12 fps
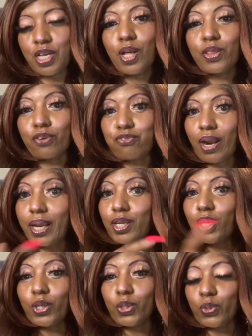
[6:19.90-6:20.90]

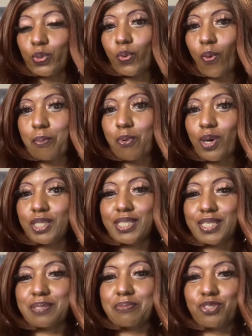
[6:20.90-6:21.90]
regular normal
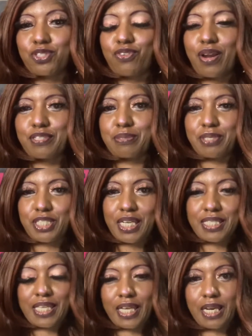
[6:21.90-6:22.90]
adjustable straps, but she has
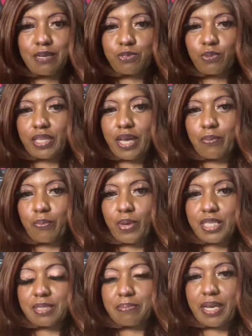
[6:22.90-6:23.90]
that comes with that
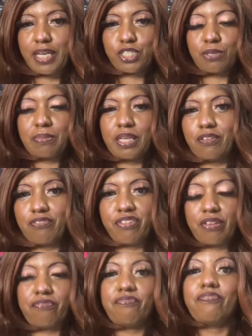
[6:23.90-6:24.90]
waistband to make it fit
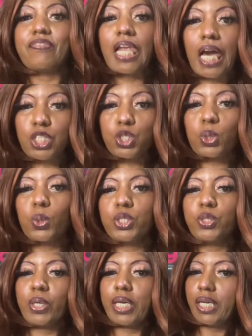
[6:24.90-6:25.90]
flush on
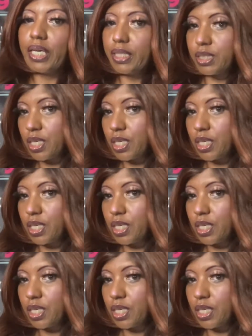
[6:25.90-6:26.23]
your head.